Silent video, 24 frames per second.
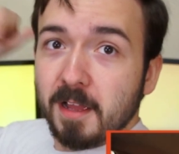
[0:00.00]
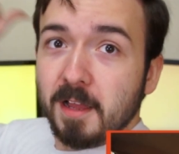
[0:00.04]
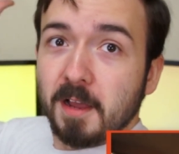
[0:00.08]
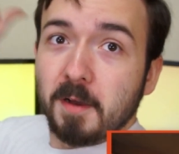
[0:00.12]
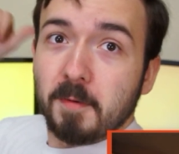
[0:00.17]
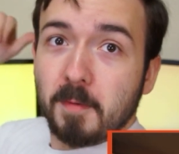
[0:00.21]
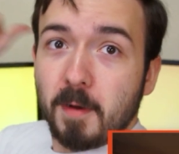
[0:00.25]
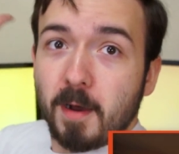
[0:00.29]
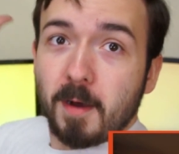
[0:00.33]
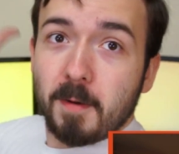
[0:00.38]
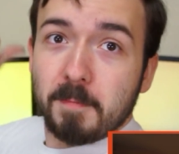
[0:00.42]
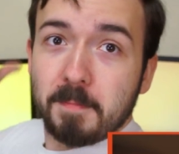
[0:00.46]
a
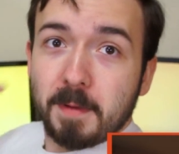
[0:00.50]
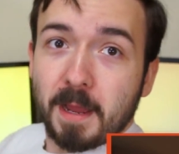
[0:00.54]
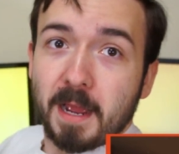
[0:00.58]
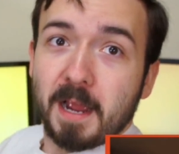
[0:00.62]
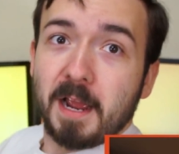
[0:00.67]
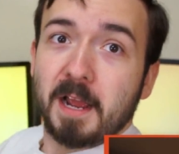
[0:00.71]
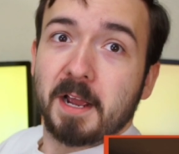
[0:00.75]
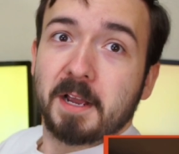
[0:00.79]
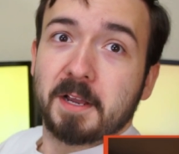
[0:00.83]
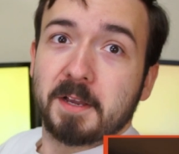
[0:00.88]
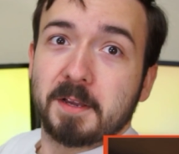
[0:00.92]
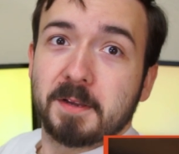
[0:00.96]
while
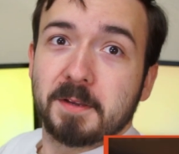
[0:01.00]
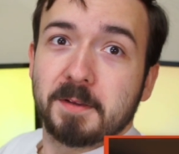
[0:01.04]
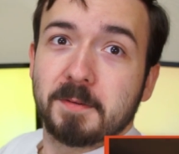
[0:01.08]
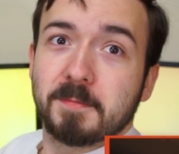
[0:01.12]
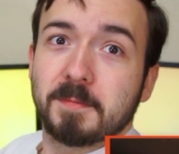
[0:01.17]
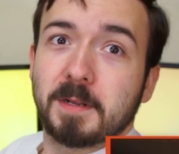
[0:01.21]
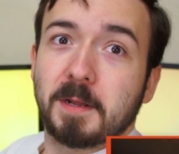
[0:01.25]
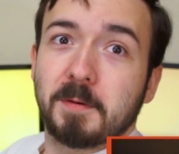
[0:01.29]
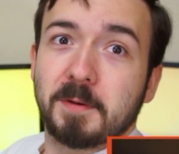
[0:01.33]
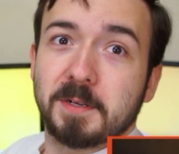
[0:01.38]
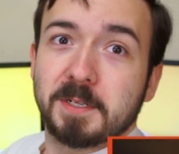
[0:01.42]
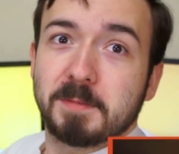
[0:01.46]
back
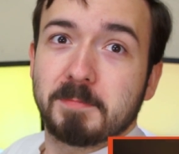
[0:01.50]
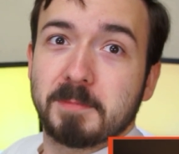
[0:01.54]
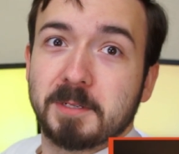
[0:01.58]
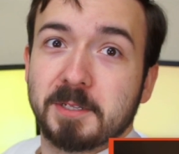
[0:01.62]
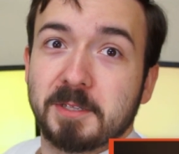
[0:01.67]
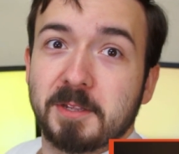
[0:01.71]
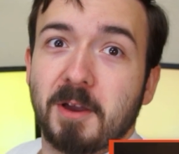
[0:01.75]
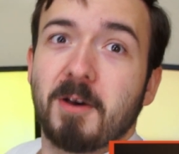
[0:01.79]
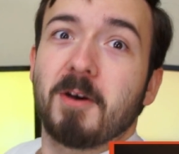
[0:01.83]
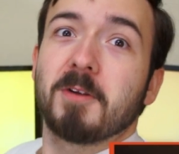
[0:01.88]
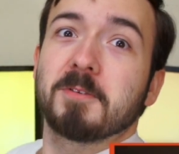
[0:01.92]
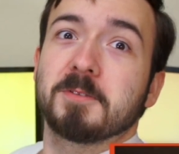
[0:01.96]
when I went to
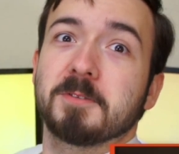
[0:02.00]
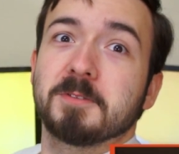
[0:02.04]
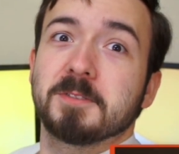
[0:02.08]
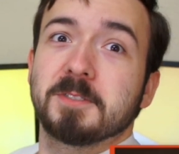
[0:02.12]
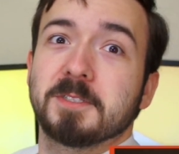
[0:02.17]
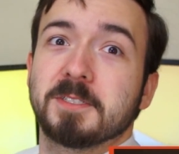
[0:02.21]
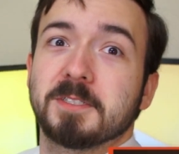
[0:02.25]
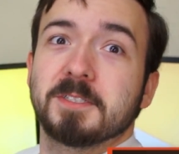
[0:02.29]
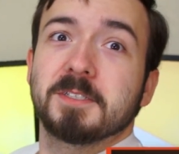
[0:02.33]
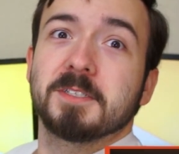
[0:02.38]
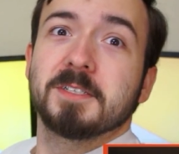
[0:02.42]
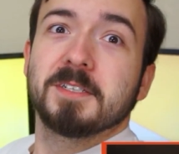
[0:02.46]

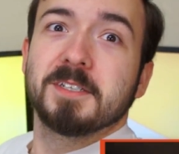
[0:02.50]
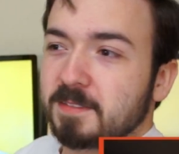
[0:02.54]
McDonald's